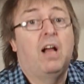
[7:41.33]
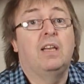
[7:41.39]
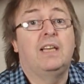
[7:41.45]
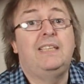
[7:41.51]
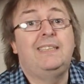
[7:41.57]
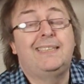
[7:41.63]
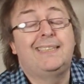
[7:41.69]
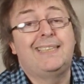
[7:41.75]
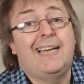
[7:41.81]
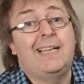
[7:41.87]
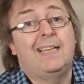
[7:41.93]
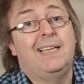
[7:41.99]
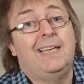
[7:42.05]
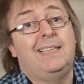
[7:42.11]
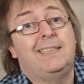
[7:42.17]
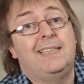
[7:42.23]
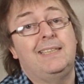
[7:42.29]
I'll inset
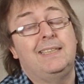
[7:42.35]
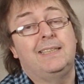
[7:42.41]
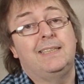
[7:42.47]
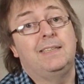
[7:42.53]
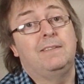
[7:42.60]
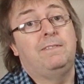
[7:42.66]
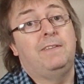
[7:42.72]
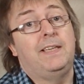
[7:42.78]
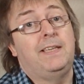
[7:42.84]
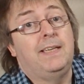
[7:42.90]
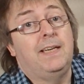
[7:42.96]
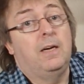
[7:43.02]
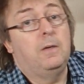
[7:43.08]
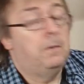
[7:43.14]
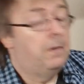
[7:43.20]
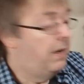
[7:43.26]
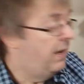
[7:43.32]
these into the
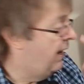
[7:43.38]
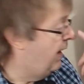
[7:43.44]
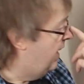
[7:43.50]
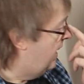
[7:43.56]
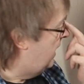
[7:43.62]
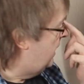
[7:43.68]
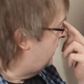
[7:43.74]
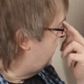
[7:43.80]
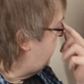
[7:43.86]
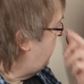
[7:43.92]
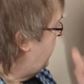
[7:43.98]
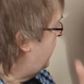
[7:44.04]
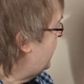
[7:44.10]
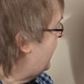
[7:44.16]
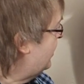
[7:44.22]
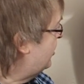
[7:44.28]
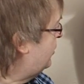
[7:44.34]
video so you
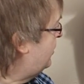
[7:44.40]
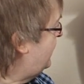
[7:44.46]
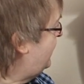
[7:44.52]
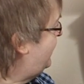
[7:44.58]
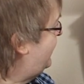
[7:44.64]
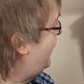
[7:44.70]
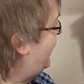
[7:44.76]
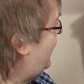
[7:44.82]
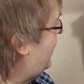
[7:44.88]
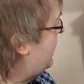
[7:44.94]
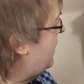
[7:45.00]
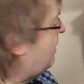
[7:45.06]
can actually see it.